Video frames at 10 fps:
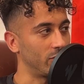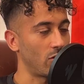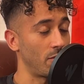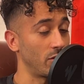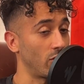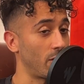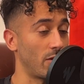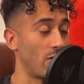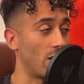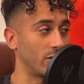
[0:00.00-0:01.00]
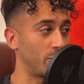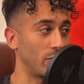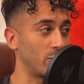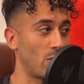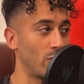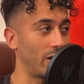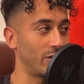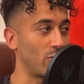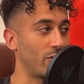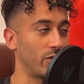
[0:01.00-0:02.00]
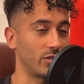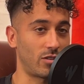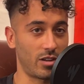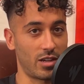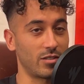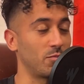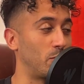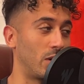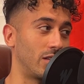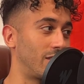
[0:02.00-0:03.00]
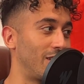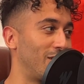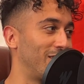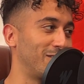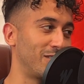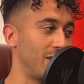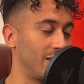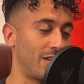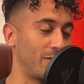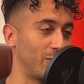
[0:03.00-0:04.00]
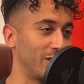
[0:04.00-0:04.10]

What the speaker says: I mean, don't get me wrong, Spurs won't win a trophy. Sorry, guys, but they'll never win a